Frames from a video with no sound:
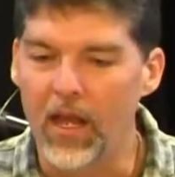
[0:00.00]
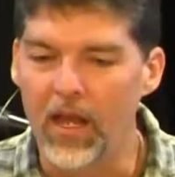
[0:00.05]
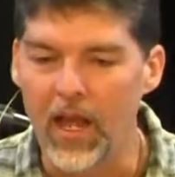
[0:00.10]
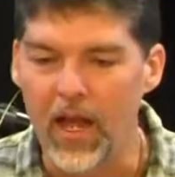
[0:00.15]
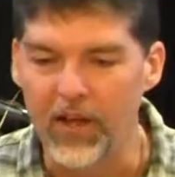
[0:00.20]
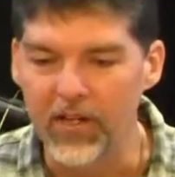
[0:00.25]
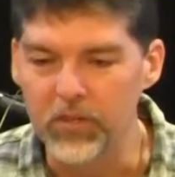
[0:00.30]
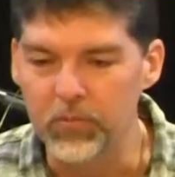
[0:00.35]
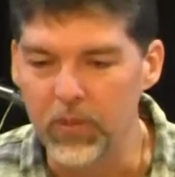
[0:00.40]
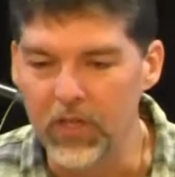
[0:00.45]
And
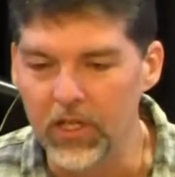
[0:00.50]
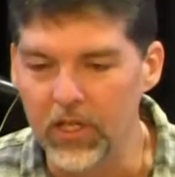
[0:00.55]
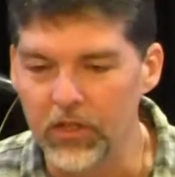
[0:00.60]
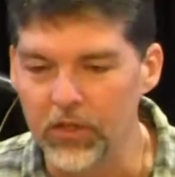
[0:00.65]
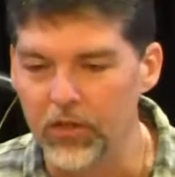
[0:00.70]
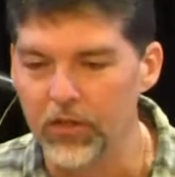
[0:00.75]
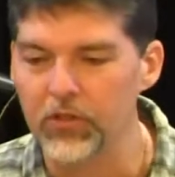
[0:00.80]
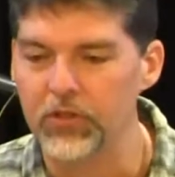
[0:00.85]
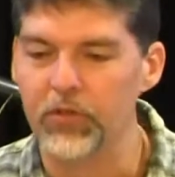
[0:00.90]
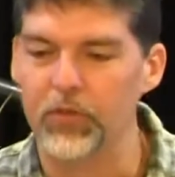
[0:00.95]
now he's being
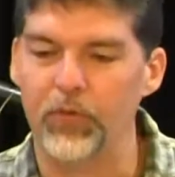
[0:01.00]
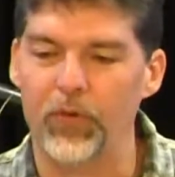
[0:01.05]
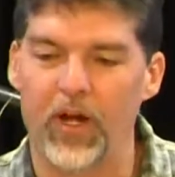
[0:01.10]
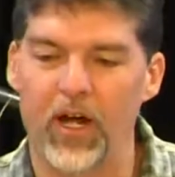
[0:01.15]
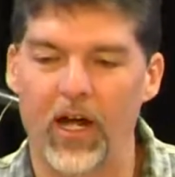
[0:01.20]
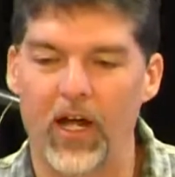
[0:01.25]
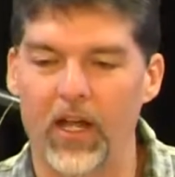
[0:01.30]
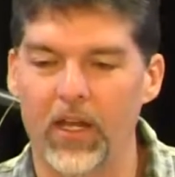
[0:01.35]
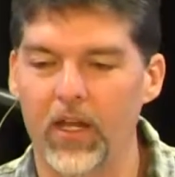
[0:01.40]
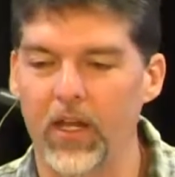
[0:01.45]

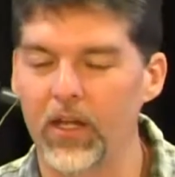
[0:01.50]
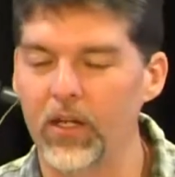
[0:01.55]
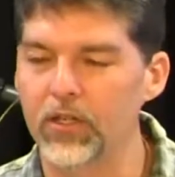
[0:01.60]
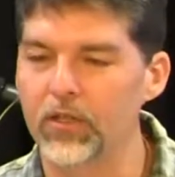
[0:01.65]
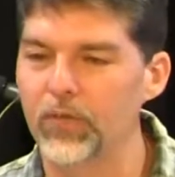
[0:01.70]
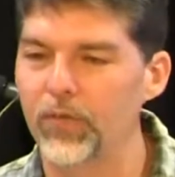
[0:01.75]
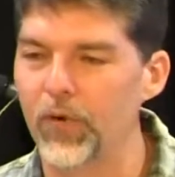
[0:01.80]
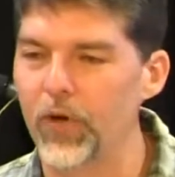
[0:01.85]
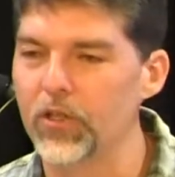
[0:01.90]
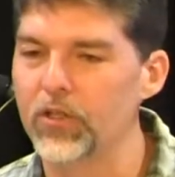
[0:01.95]
crucified. And
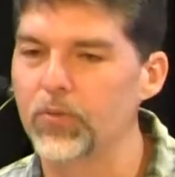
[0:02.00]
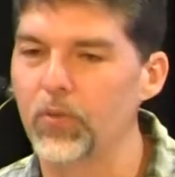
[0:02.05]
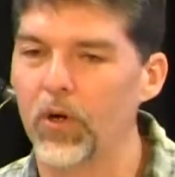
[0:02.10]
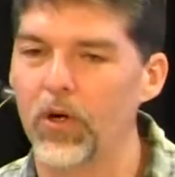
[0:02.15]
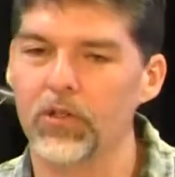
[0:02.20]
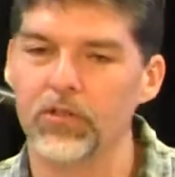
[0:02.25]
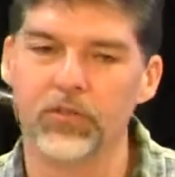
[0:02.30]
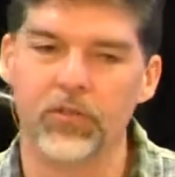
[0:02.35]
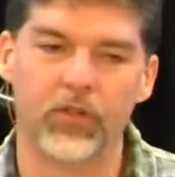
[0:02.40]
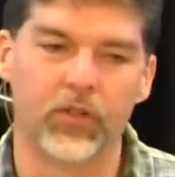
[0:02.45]
his first
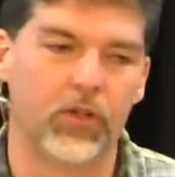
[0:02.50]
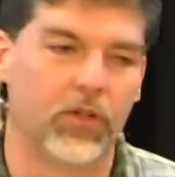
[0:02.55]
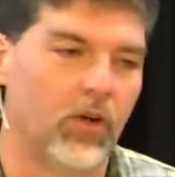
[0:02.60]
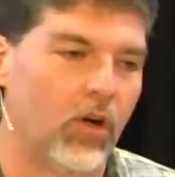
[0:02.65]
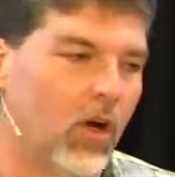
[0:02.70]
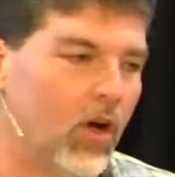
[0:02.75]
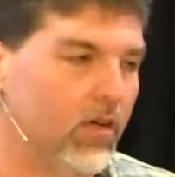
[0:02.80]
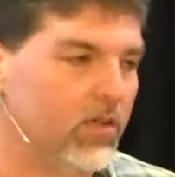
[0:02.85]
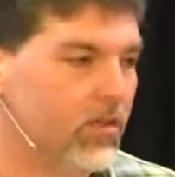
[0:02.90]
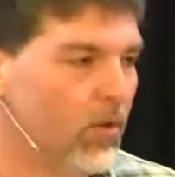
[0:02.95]
words on the
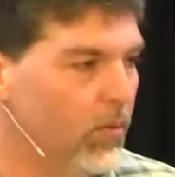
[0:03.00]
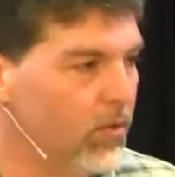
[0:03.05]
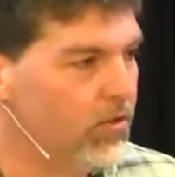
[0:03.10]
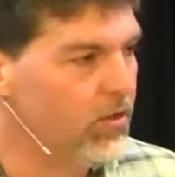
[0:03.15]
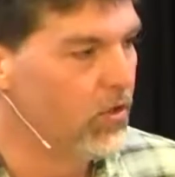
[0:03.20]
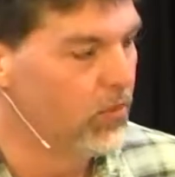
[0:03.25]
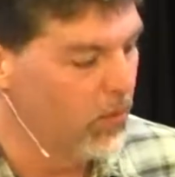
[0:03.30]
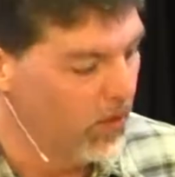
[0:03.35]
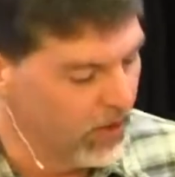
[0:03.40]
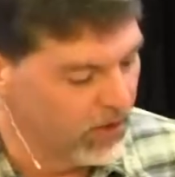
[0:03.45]
cross, I
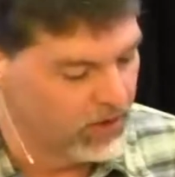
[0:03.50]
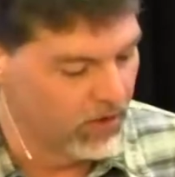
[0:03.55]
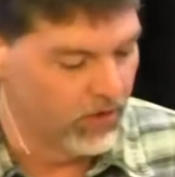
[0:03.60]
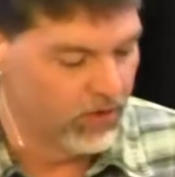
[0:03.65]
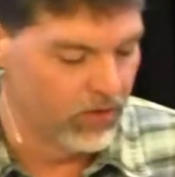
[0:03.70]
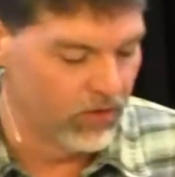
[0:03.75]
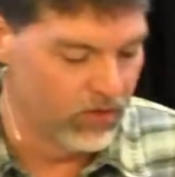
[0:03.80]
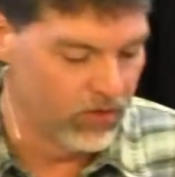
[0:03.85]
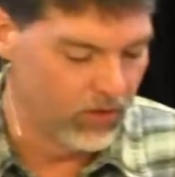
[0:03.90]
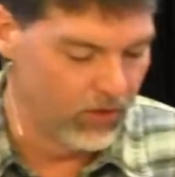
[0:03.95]
want you to pay
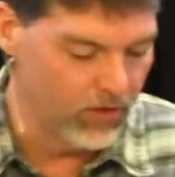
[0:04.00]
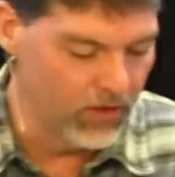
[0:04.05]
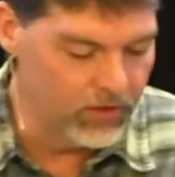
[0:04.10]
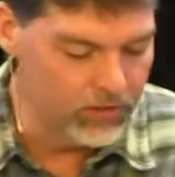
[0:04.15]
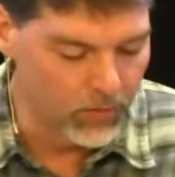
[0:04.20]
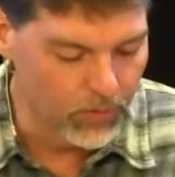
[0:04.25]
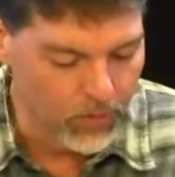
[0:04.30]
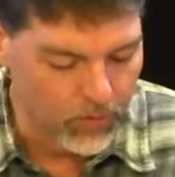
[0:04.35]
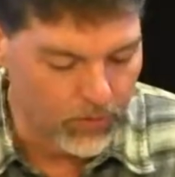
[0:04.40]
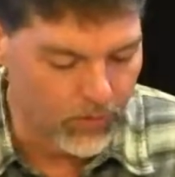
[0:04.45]
attention to.
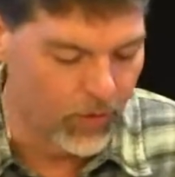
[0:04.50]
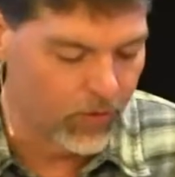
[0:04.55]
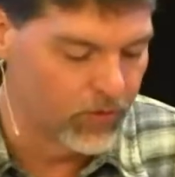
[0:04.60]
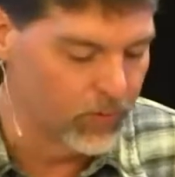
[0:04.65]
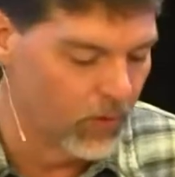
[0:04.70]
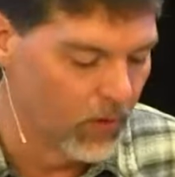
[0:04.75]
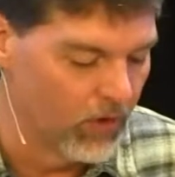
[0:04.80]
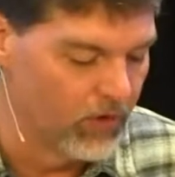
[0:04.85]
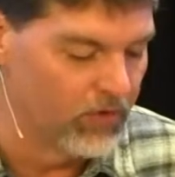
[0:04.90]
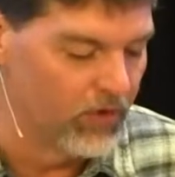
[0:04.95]
These were the
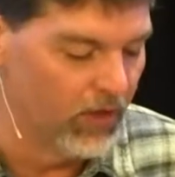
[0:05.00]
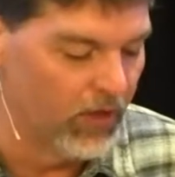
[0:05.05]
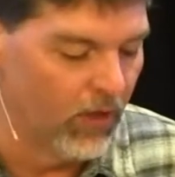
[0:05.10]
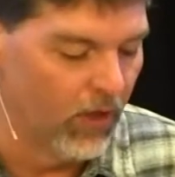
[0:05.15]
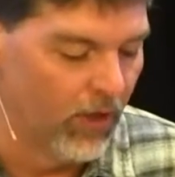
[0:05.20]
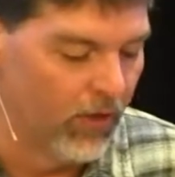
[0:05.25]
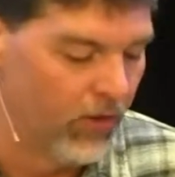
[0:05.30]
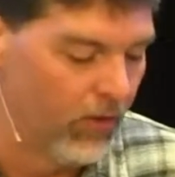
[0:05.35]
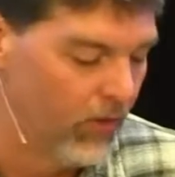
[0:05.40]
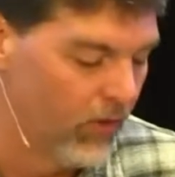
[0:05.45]
first words that he
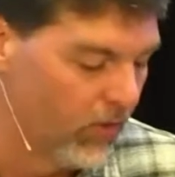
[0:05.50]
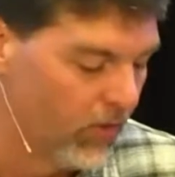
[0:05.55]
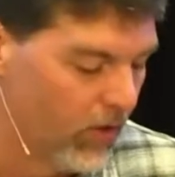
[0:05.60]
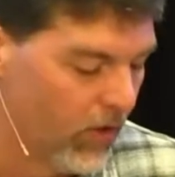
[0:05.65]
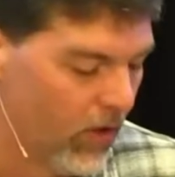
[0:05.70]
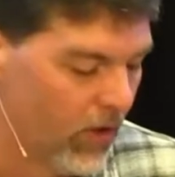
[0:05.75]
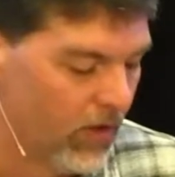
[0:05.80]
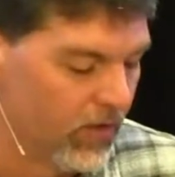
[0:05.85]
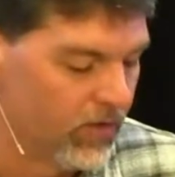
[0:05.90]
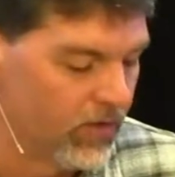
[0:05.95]
uttered on the
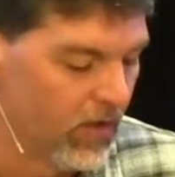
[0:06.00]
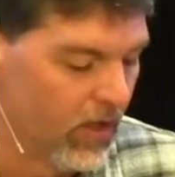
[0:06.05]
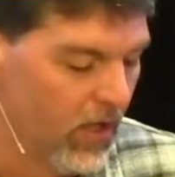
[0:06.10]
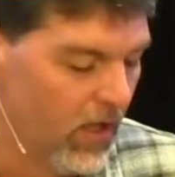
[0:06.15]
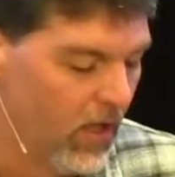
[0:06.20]
cross.